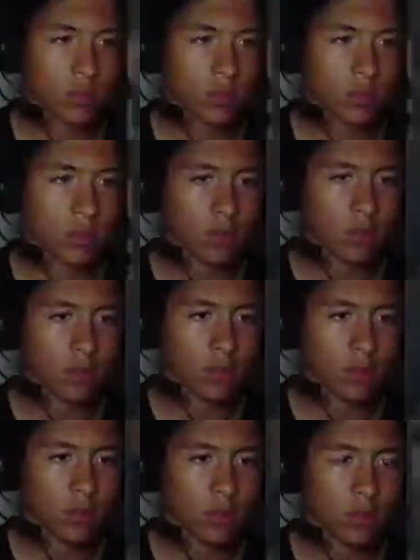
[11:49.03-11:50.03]
Bitch.
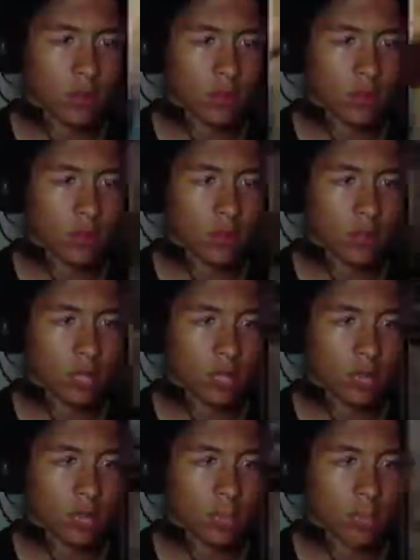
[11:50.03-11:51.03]

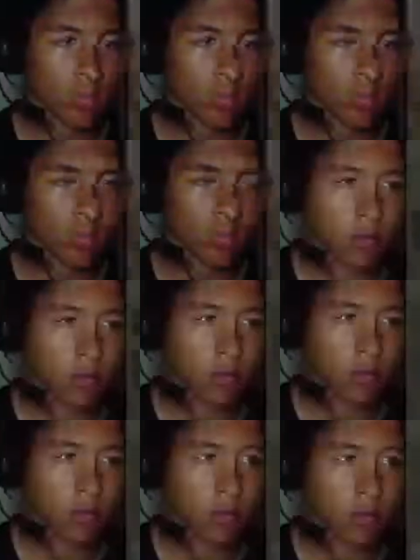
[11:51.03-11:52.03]
I, bro. Look on the